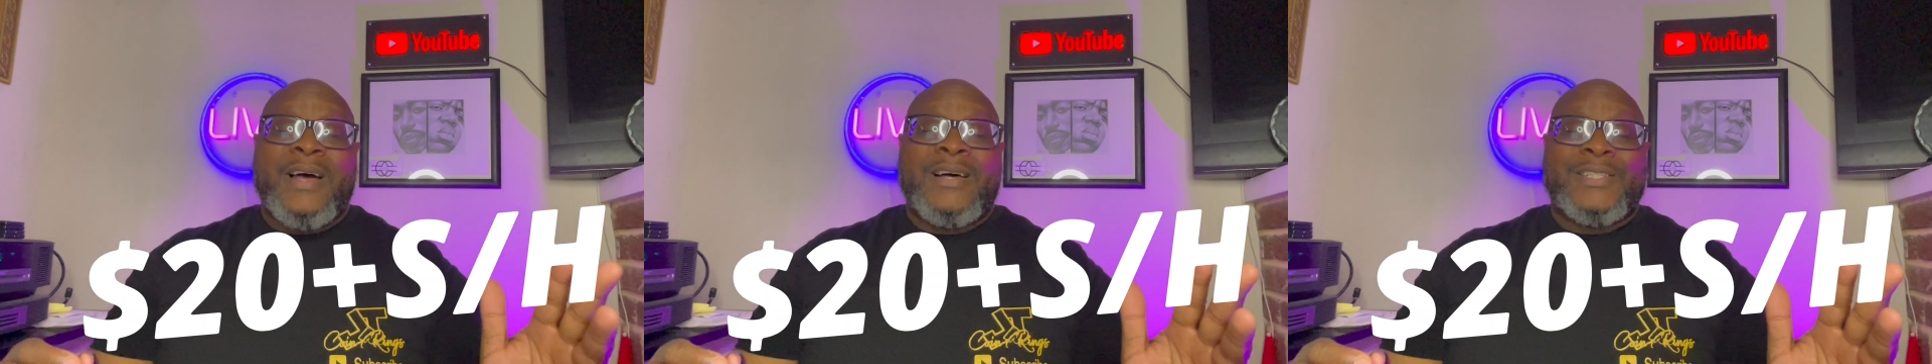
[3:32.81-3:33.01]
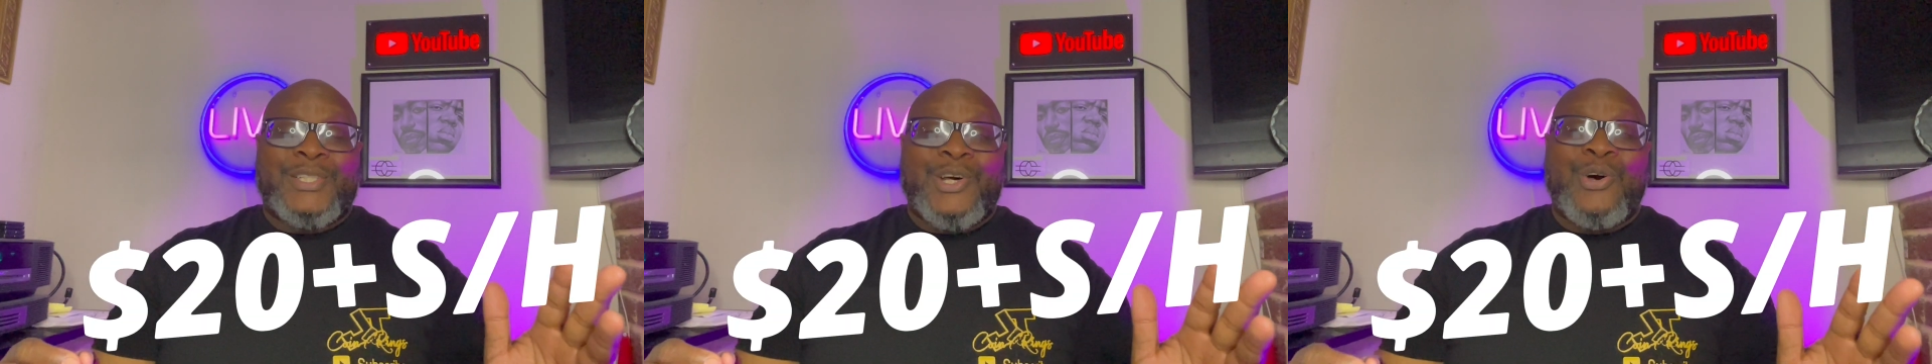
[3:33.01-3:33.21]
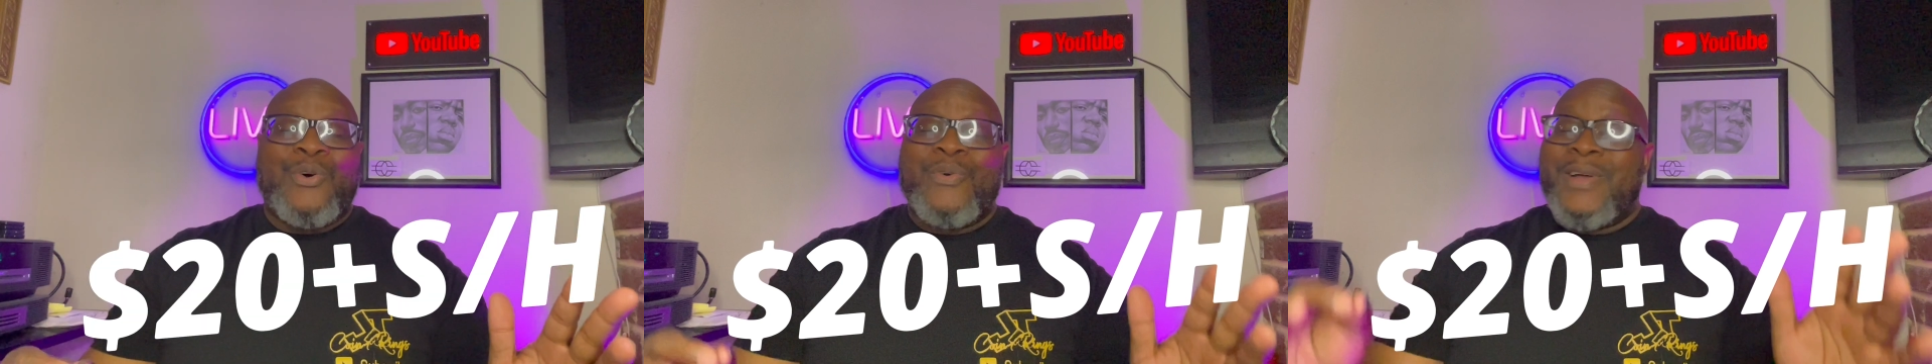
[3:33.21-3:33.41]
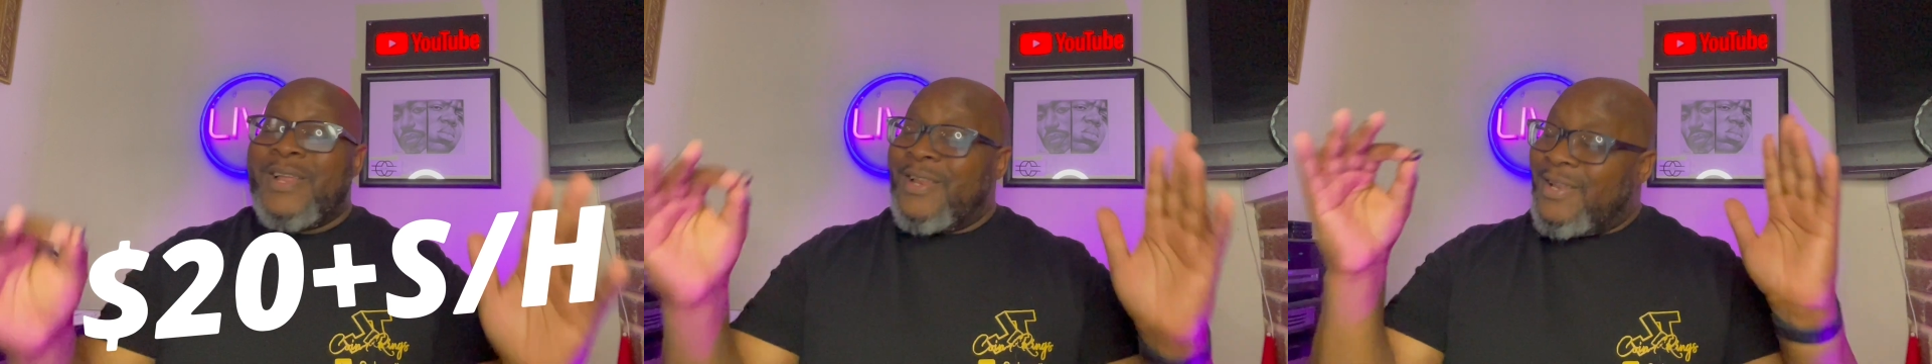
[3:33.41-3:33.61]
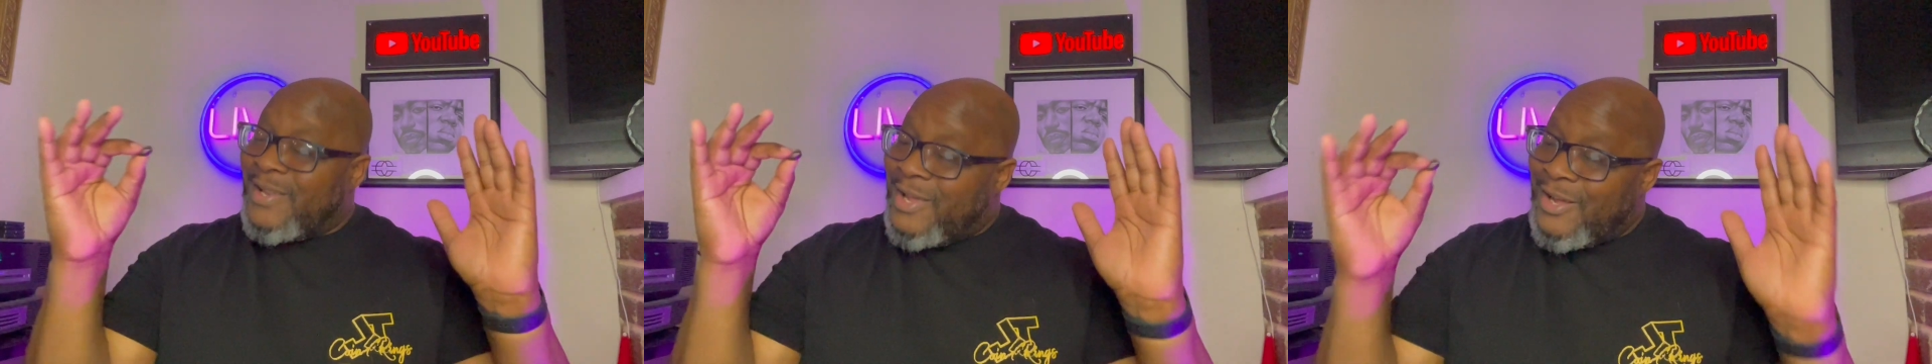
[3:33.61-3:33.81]
So
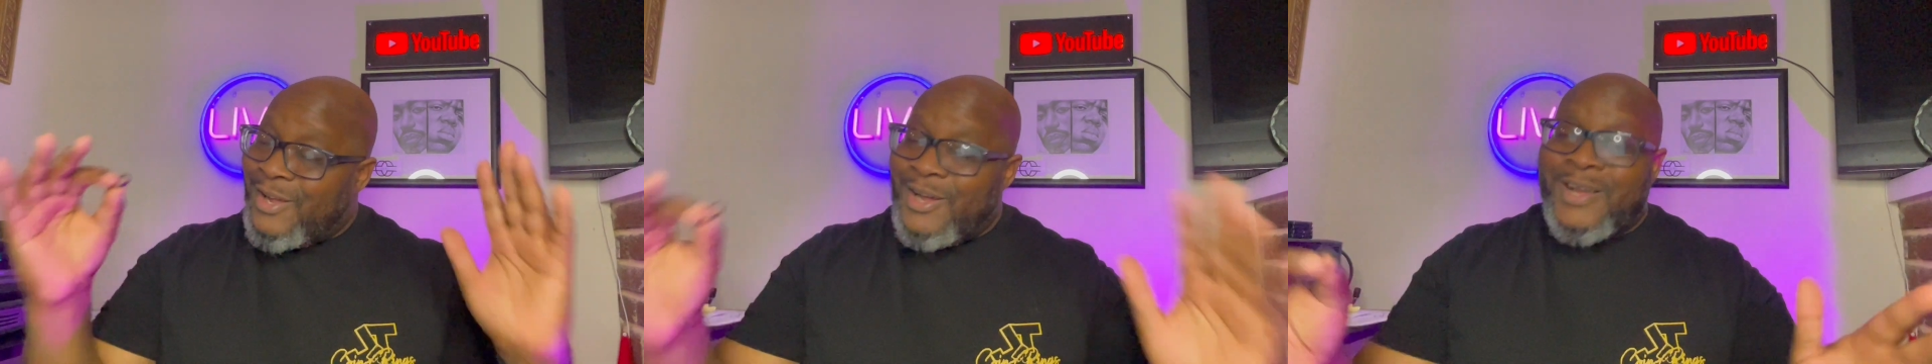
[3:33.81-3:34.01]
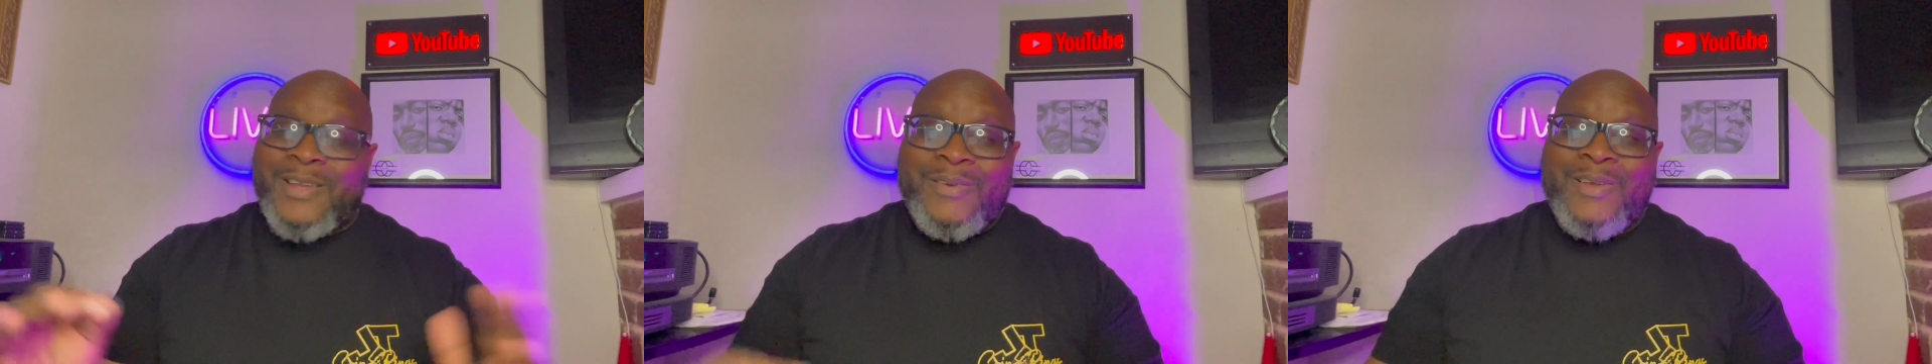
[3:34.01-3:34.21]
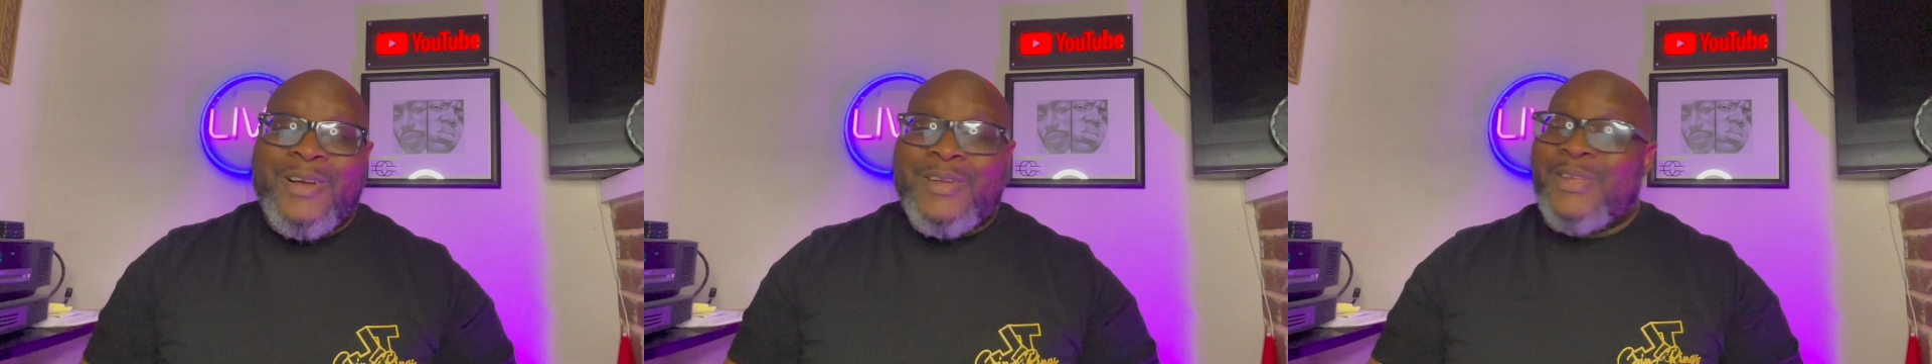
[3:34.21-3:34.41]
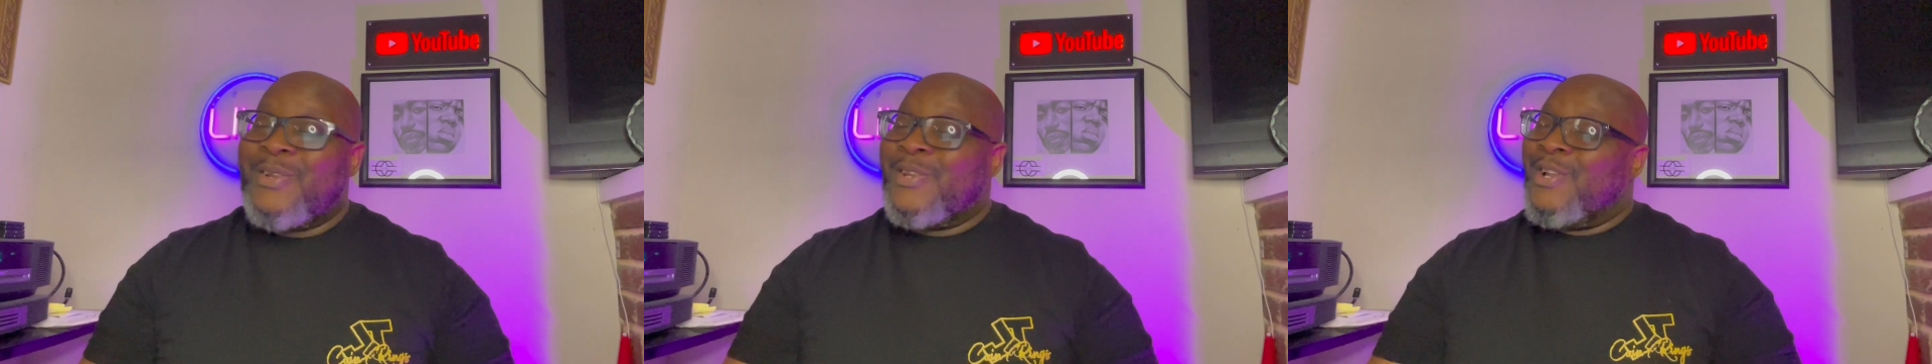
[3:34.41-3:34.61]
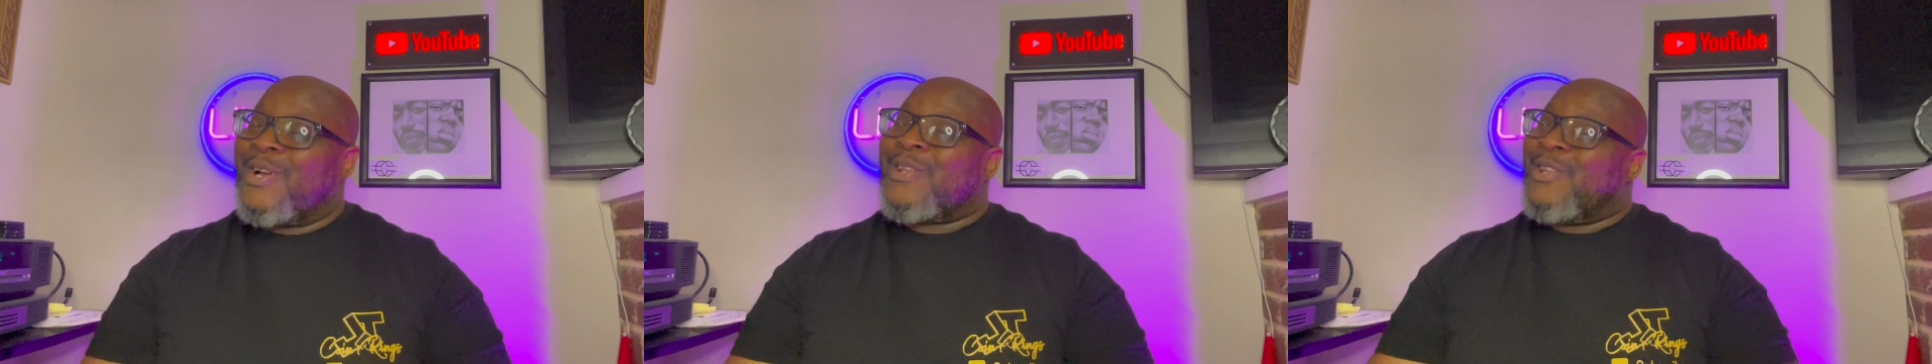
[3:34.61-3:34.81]
look
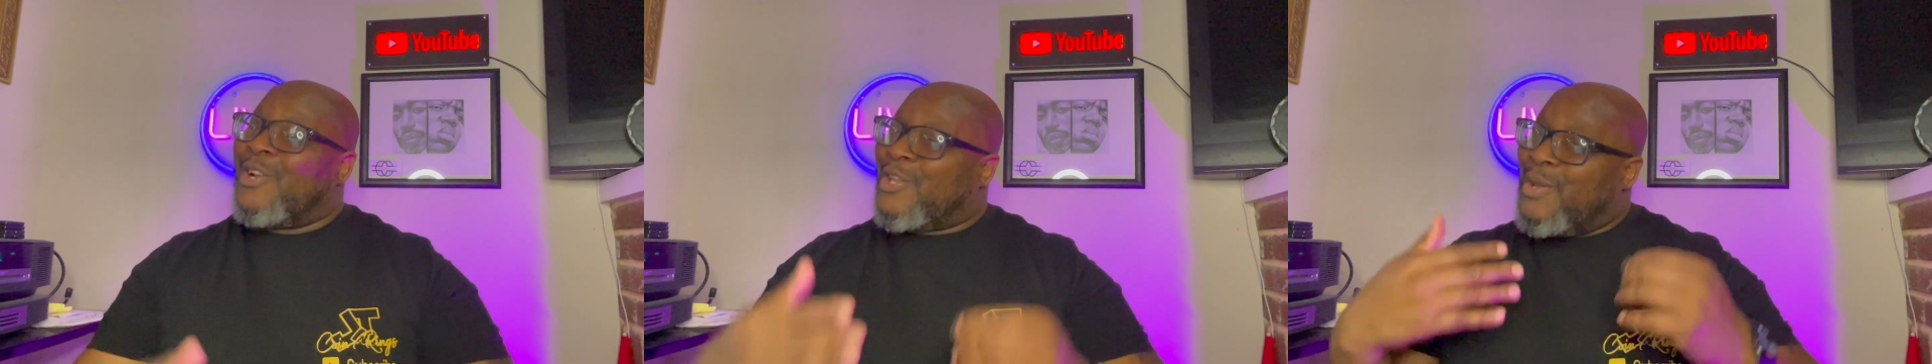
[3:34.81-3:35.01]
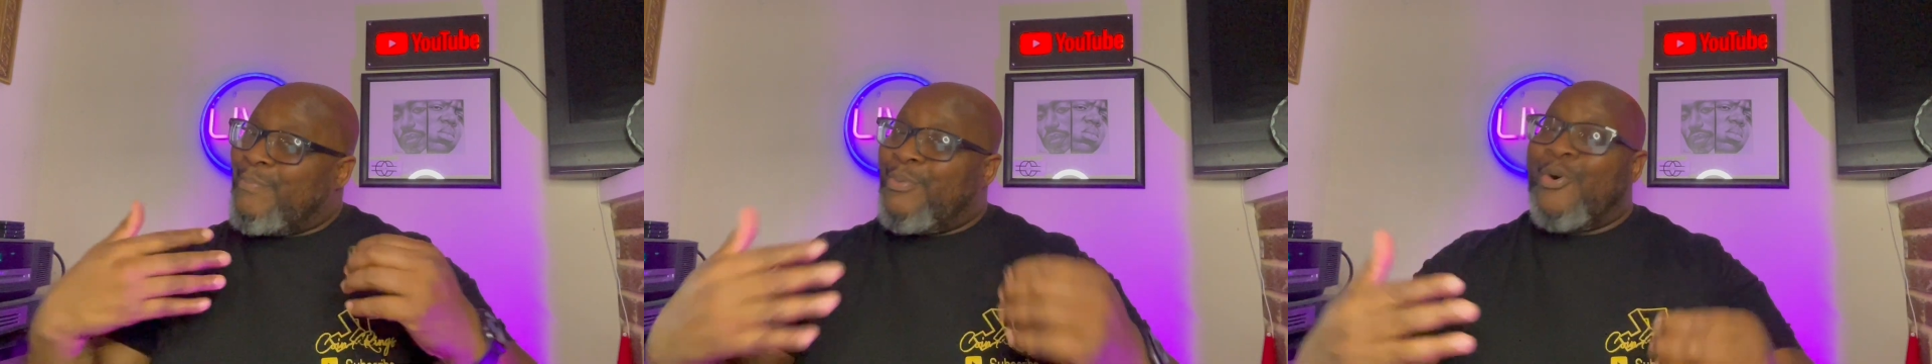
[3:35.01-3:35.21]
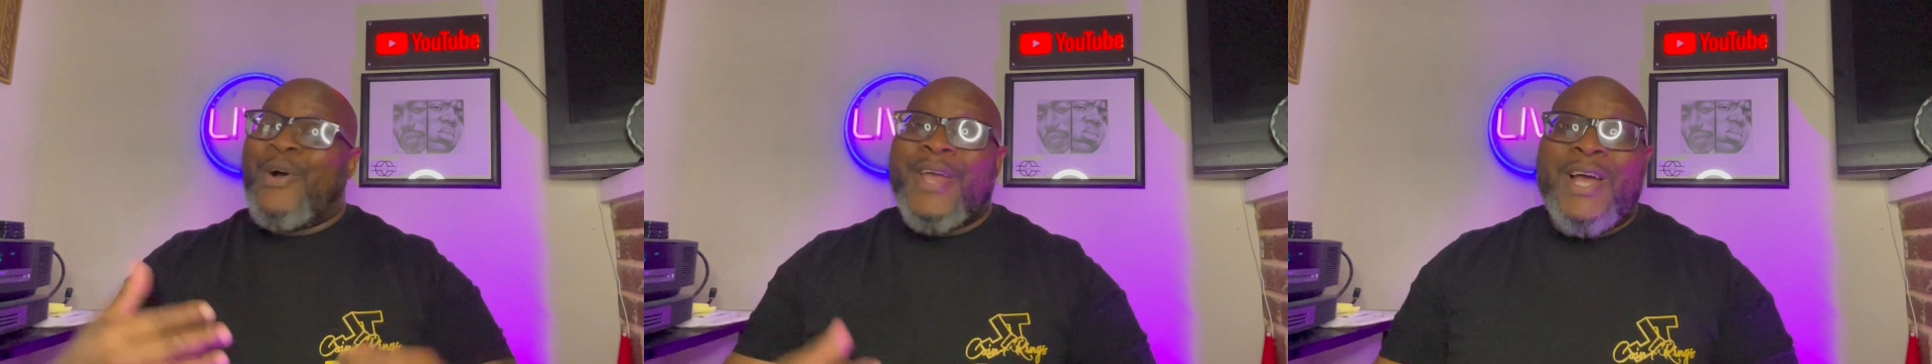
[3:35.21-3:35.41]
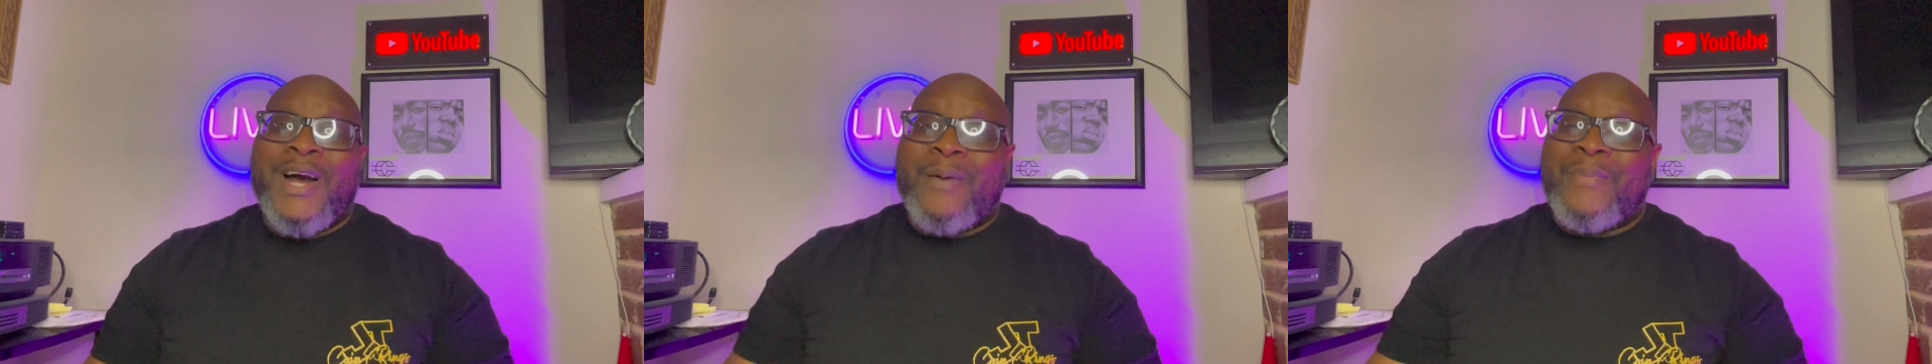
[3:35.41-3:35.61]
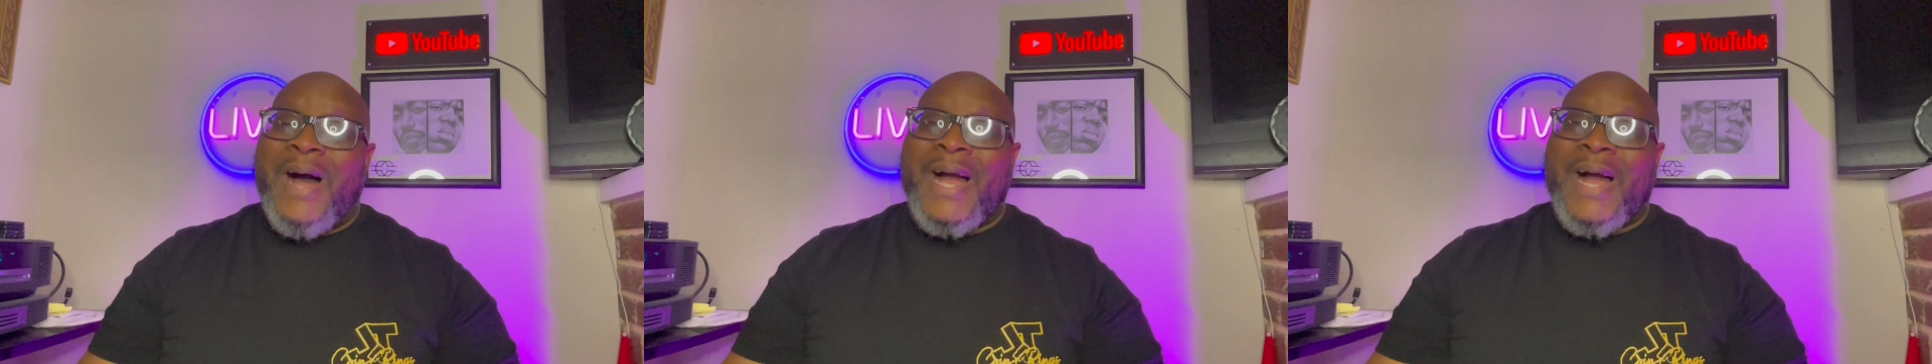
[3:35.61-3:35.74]
your boy up.